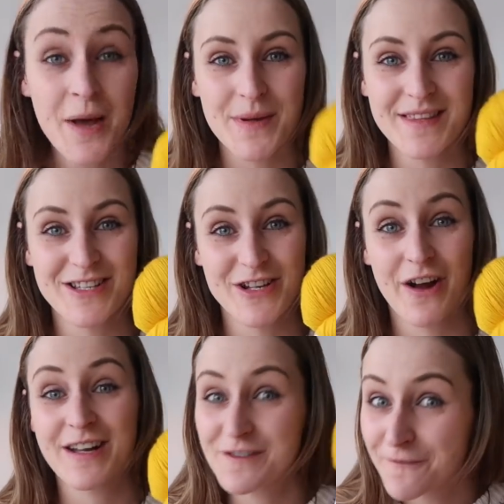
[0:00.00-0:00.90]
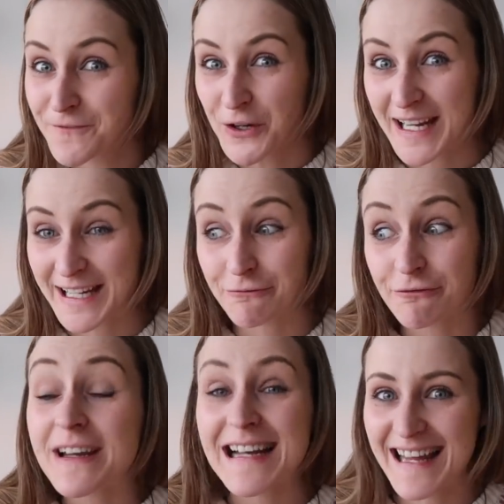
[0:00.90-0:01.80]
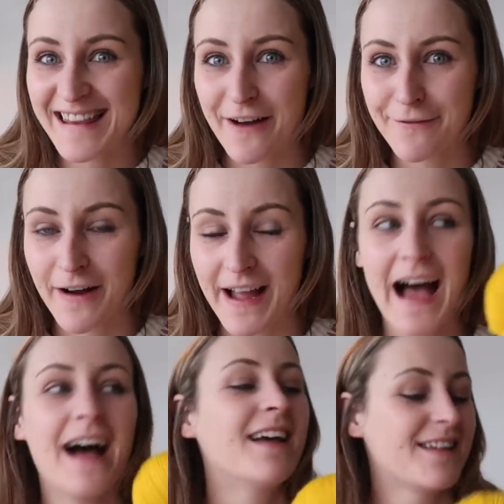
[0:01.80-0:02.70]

but this yarn has fully relit that fire